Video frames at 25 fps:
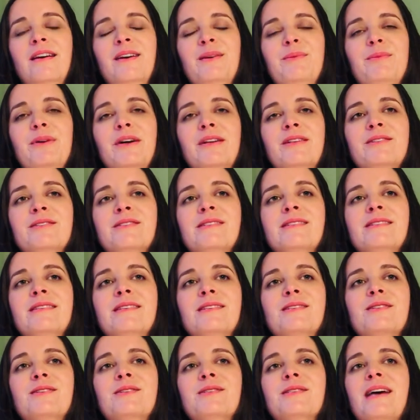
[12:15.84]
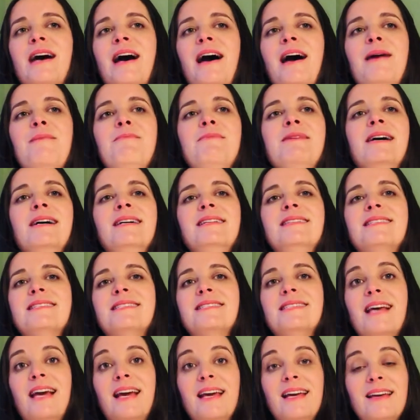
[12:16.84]
Brothers and sisters, I'm not
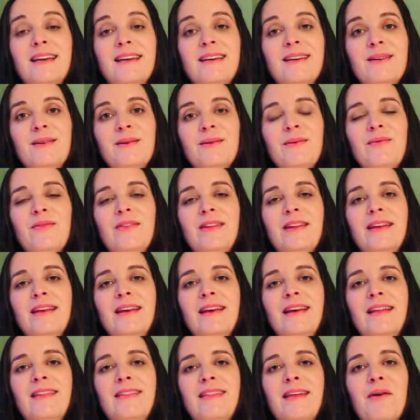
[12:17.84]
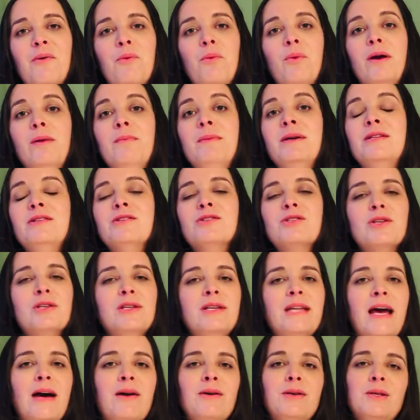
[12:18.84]
saying that women should
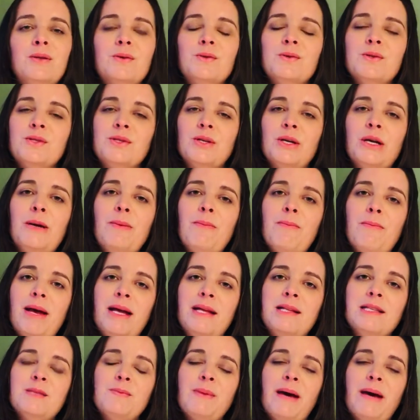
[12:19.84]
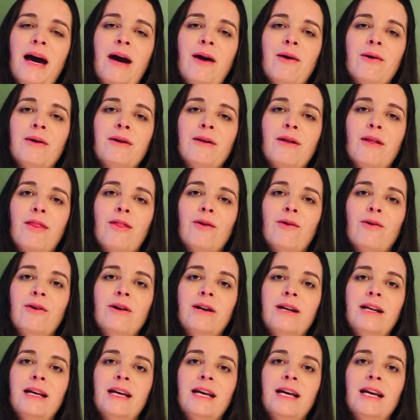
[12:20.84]
now usurp men's power and
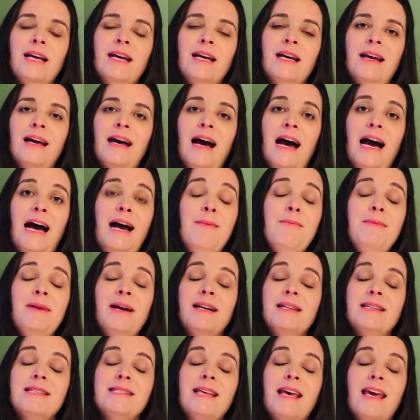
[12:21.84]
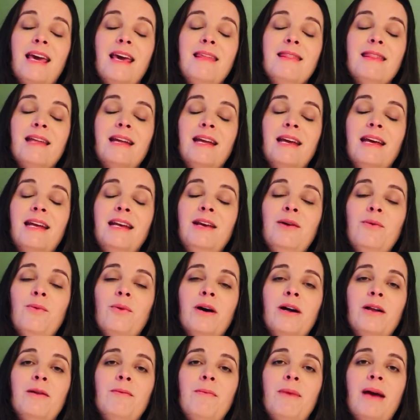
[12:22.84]
authority. I'm not saying that any
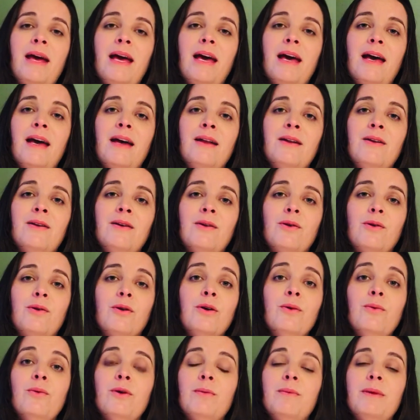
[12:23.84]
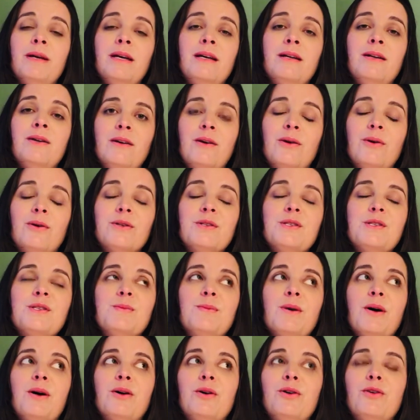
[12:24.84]
one man or woman or
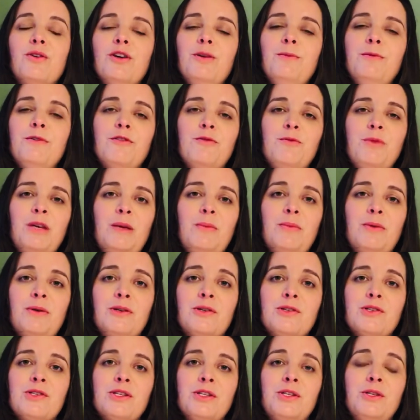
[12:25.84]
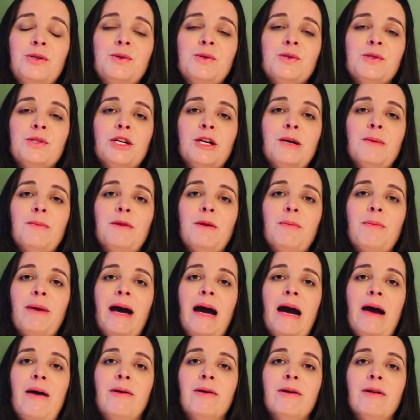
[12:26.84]
small group of people should usurp the
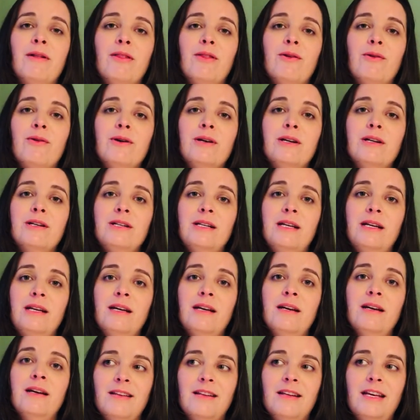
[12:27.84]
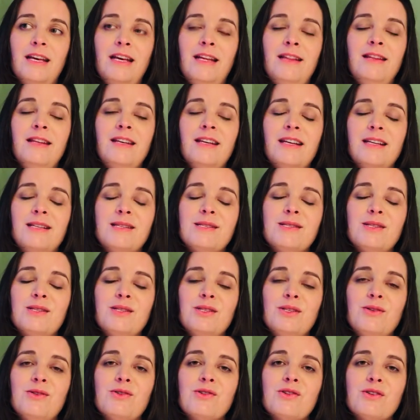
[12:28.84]
power and authority in the
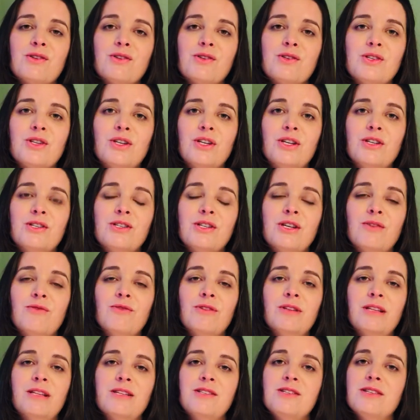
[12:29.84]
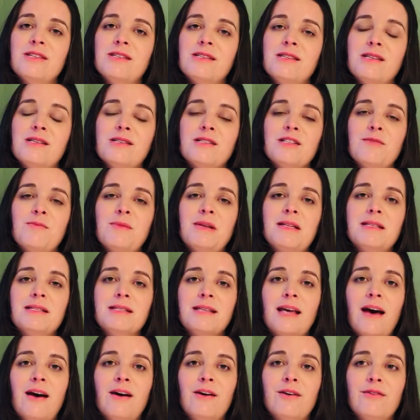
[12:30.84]
institutional church and religious system
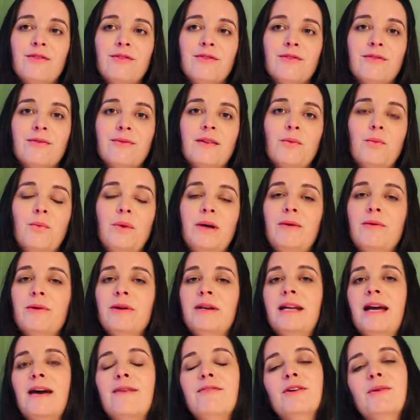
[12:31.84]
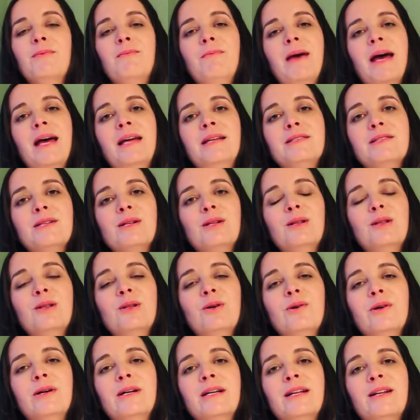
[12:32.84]
itself. We were never meant to
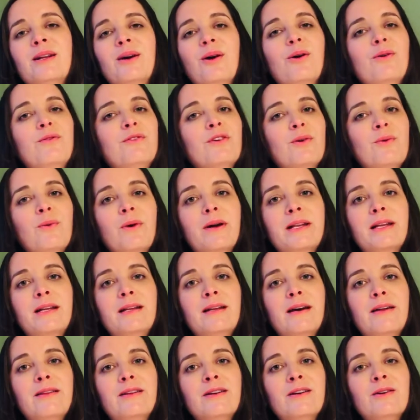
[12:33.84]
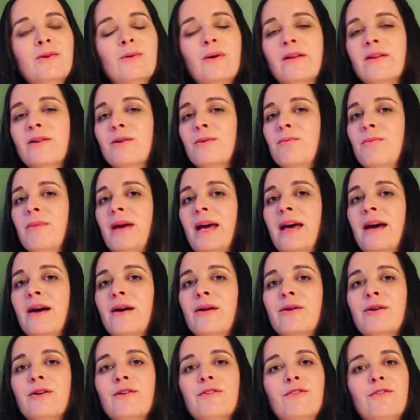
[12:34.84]
lord it over one another, whether male
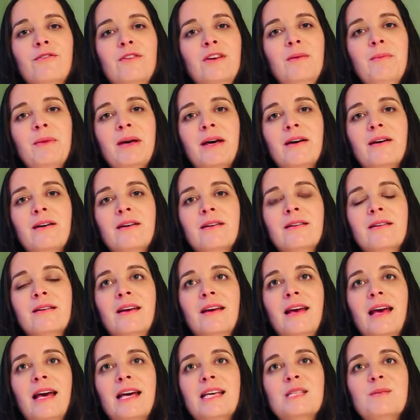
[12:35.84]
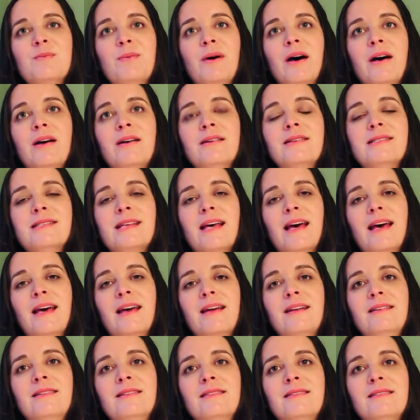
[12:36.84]
or female. As Paul
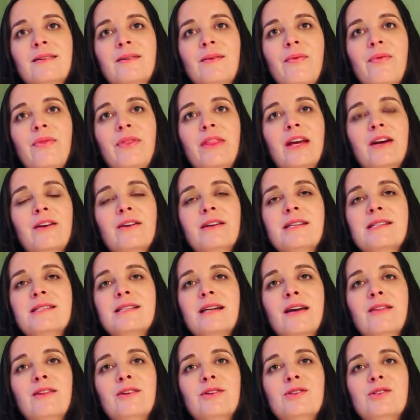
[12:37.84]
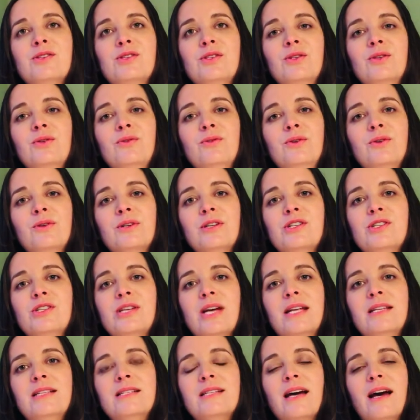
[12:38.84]
said, there is neither Jew nor
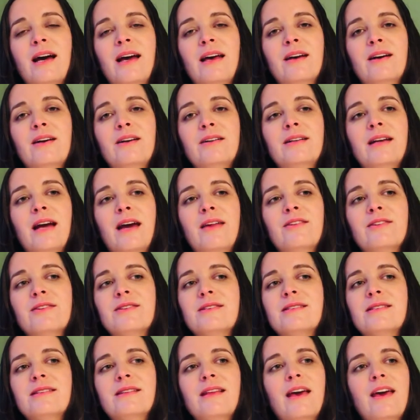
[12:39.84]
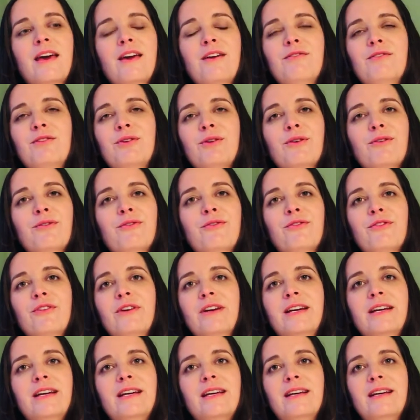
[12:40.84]
Gentile, neither slave nor
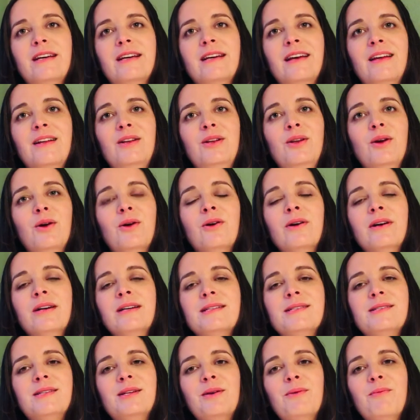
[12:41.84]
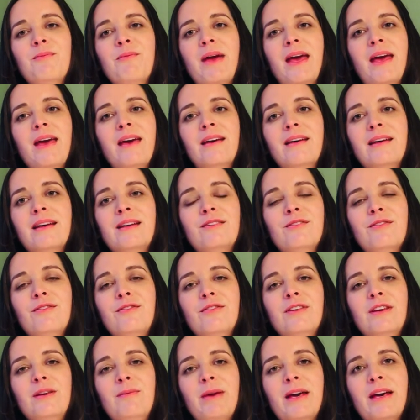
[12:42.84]
free, nor is there male and
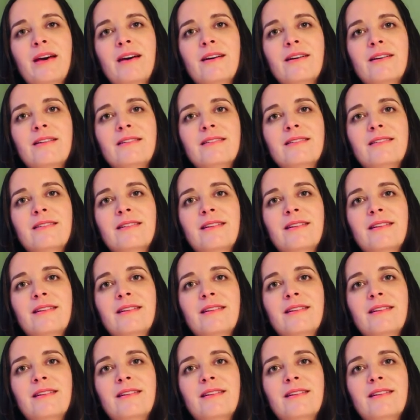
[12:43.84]
female.